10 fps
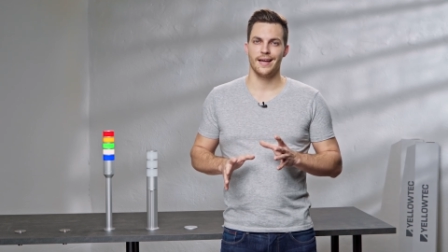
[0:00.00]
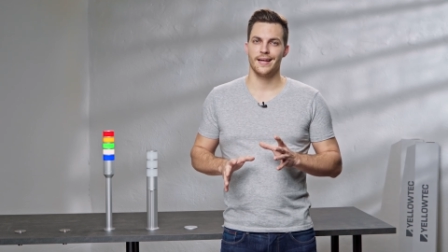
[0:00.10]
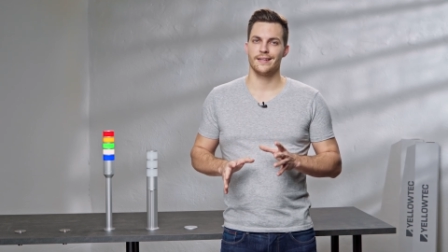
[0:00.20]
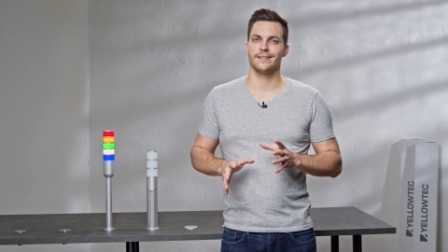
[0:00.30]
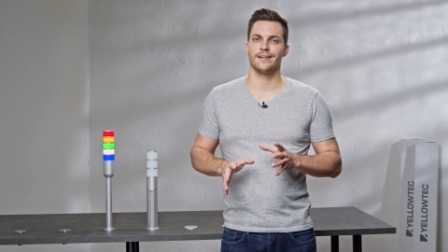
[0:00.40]

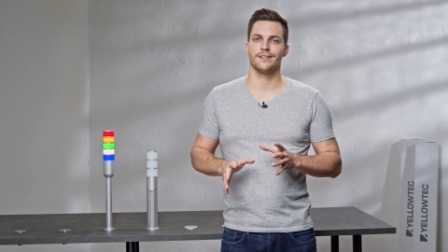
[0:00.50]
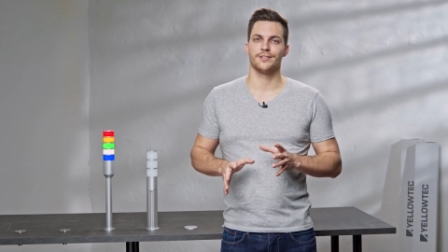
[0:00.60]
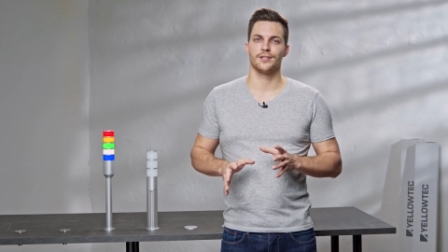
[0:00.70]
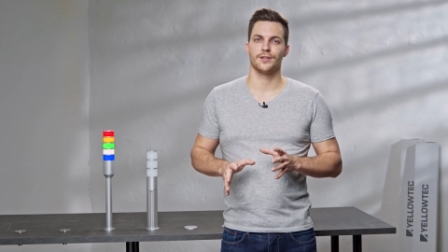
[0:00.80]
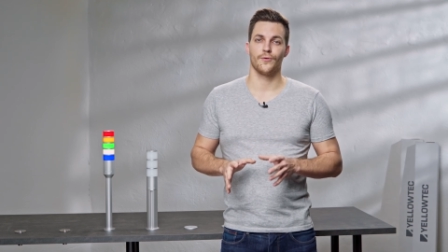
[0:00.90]
and
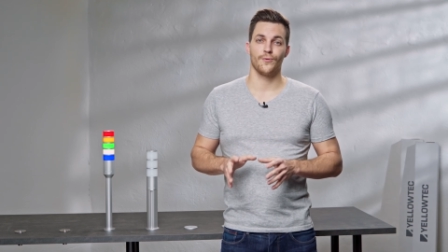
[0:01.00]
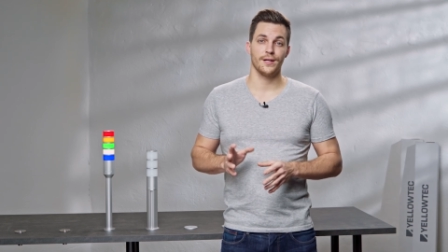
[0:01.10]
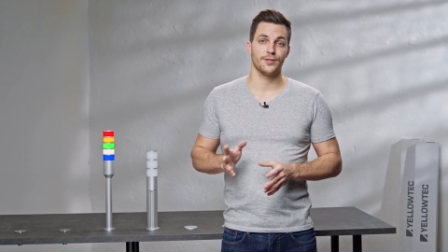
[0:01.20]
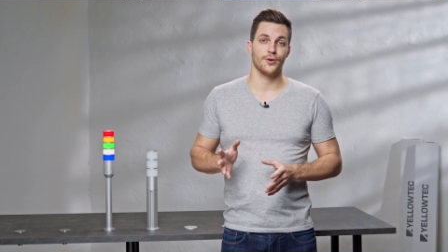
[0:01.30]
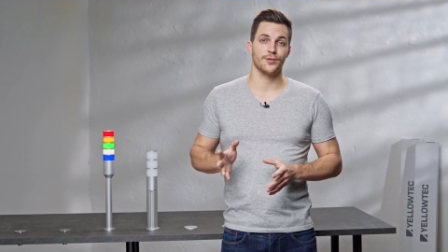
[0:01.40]
intelligent
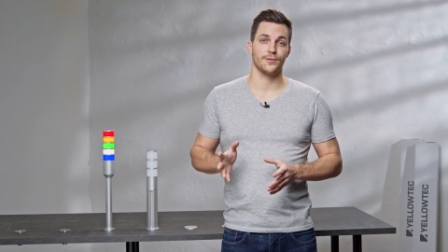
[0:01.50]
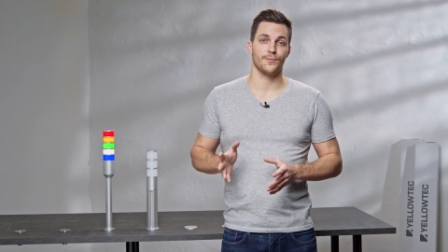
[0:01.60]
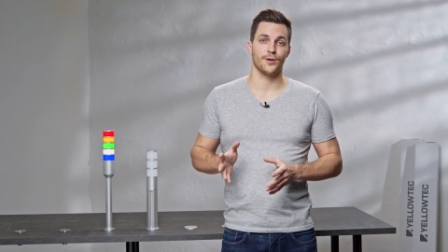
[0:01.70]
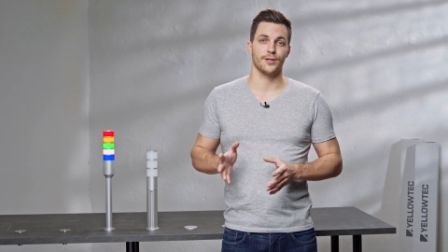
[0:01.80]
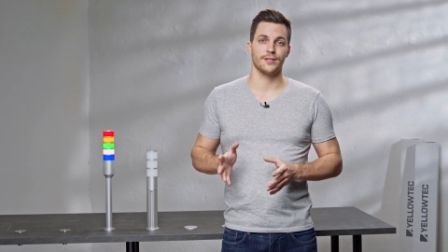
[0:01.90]
Red Dot
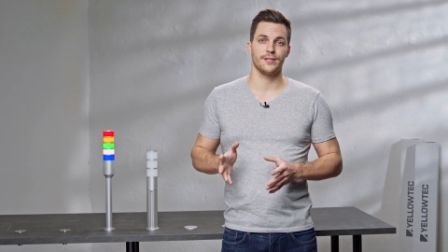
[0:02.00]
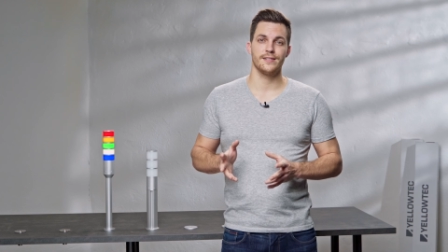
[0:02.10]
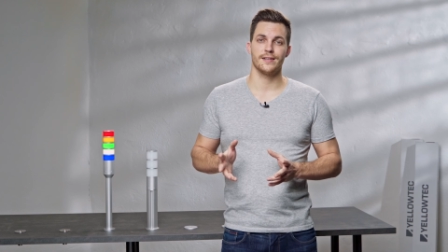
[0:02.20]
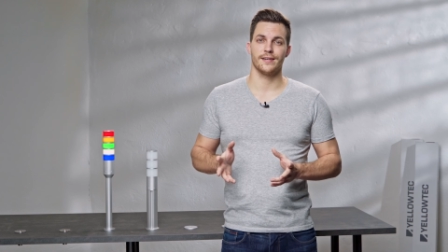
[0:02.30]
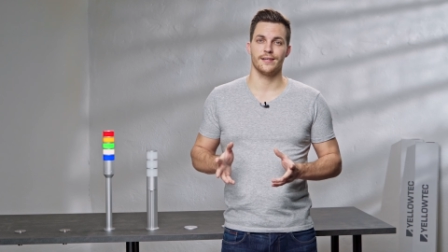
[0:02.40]
awarded
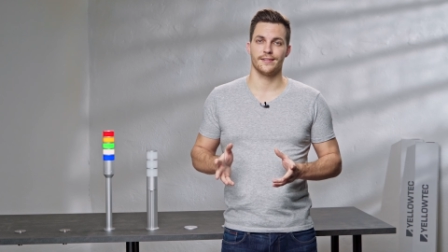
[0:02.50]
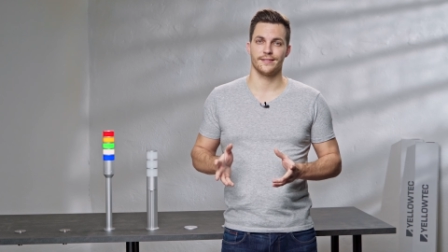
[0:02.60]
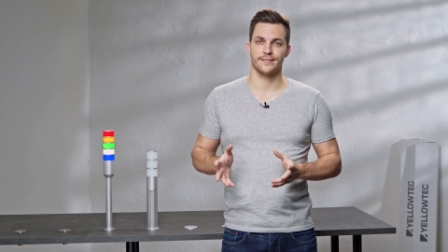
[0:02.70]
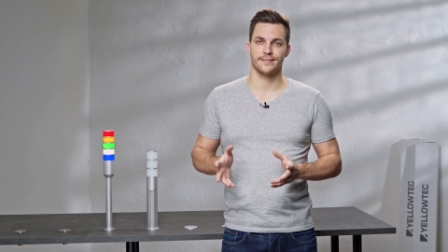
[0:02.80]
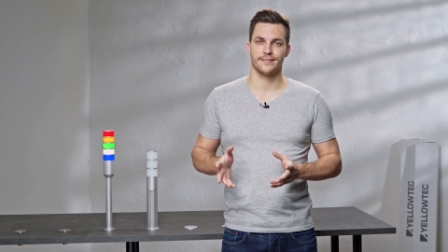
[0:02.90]
design.